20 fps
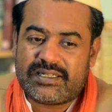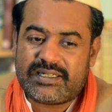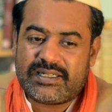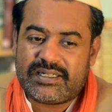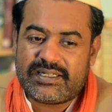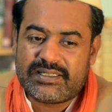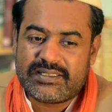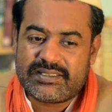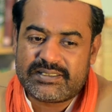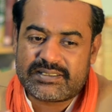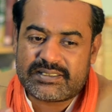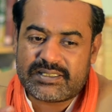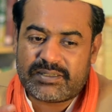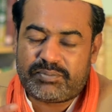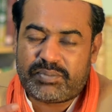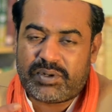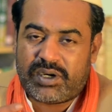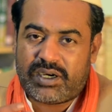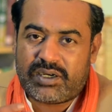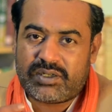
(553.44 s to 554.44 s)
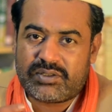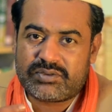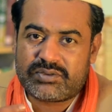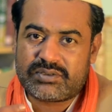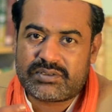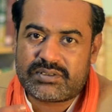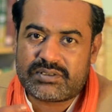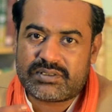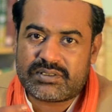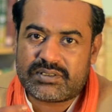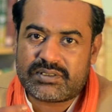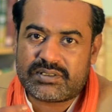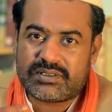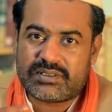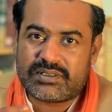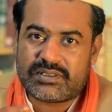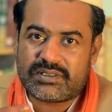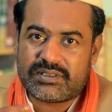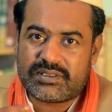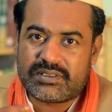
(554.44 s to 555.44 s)
is about
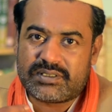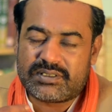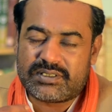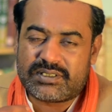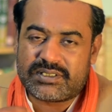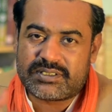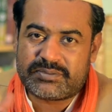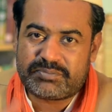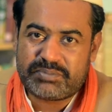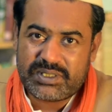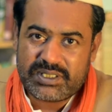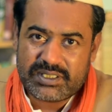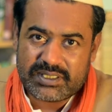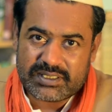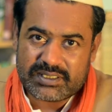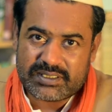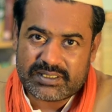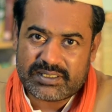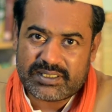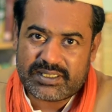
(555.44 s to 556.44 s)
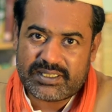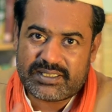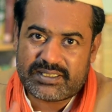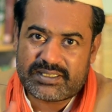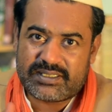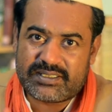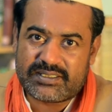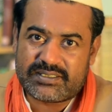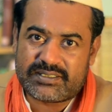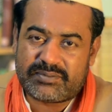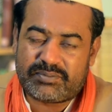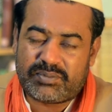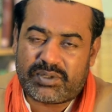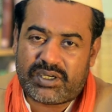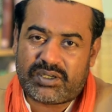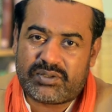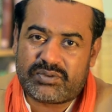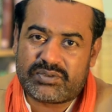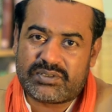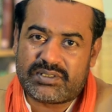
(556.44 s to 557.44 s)
the spirit. It is
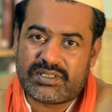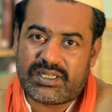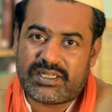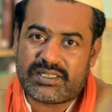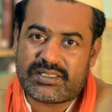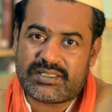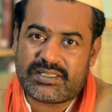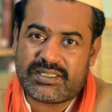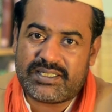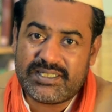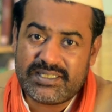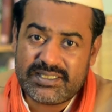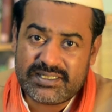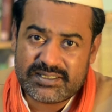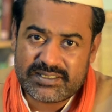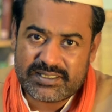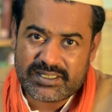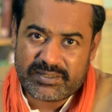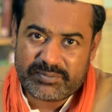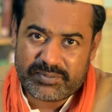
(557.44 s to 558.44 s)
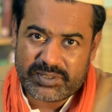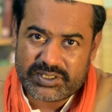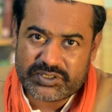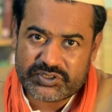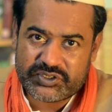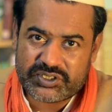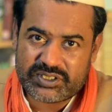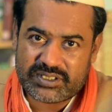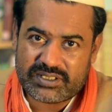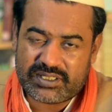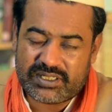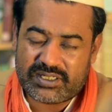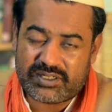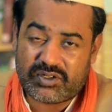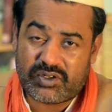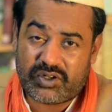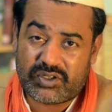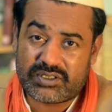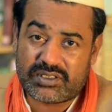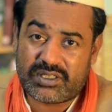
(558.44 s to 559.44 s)
about that inner dimension and
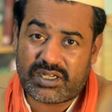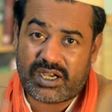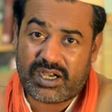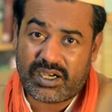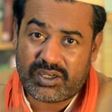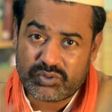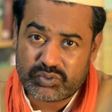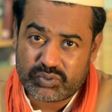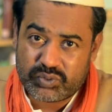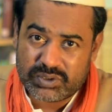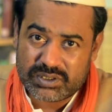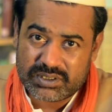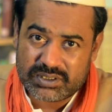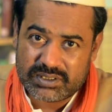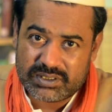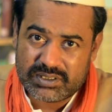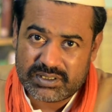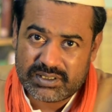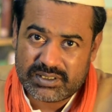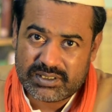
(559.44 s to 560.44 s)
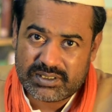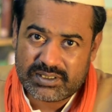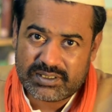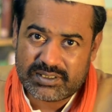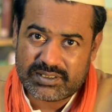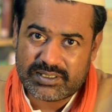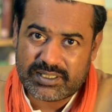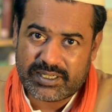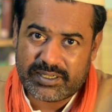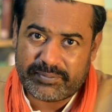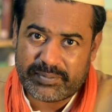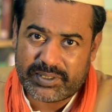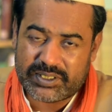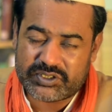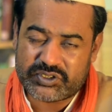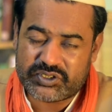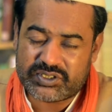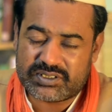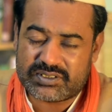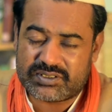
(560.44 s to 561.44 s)
not the outward
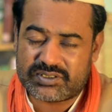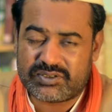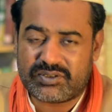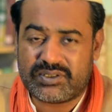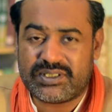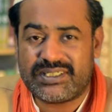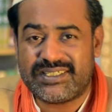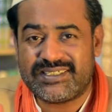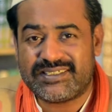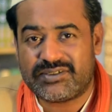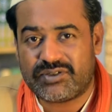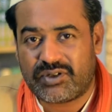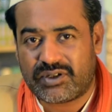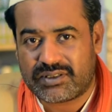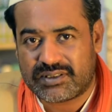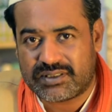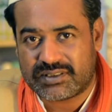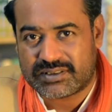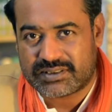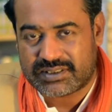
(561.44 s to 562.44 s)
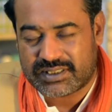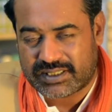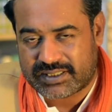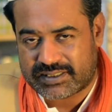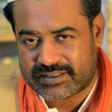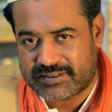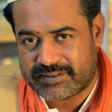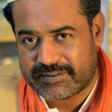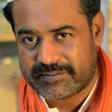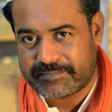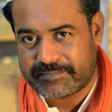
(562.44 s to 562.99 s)
dimension. So it is not the sect.